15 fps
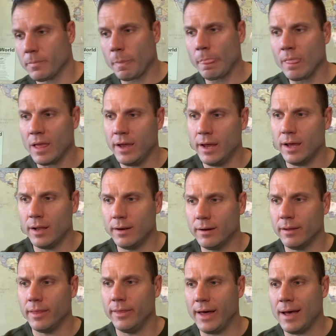And
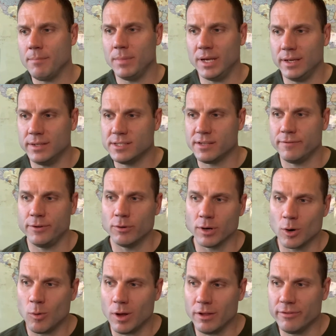that means if you are
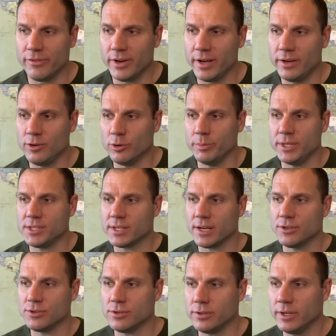qualified, you'll be
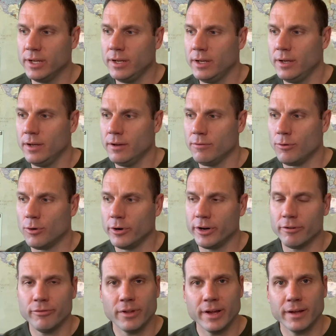scheduled for your
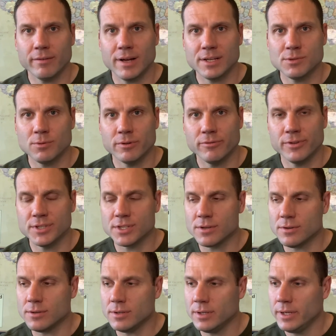flying class one
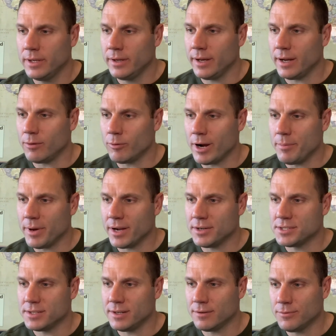physical at
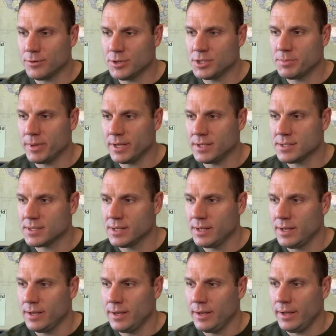Wright-Patterson Air Force Base,
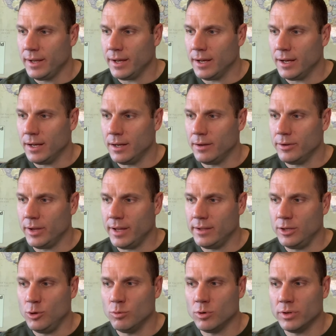uh, and
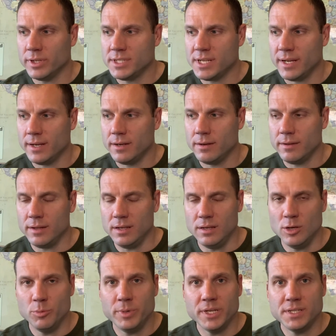you will attend
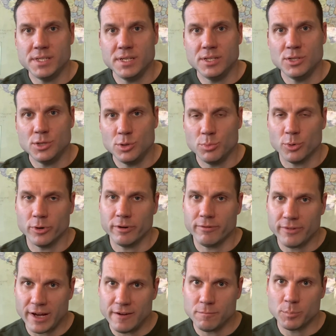the UPT
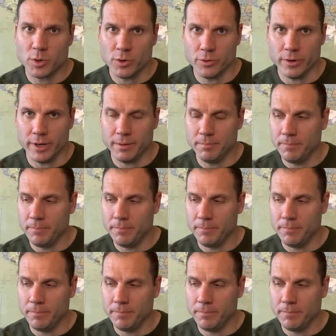2.5 program.